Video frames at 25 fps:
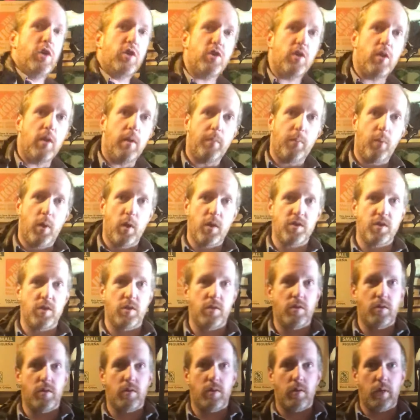Initial
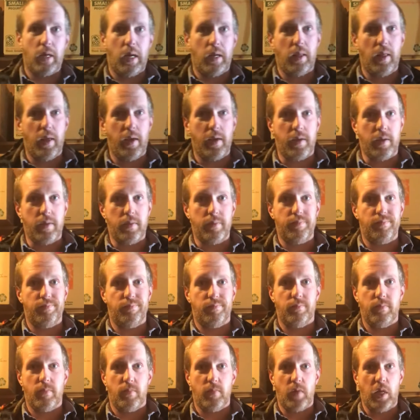impressions, I like it.
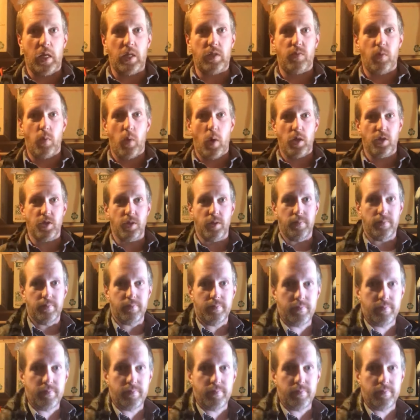Thanks for watching.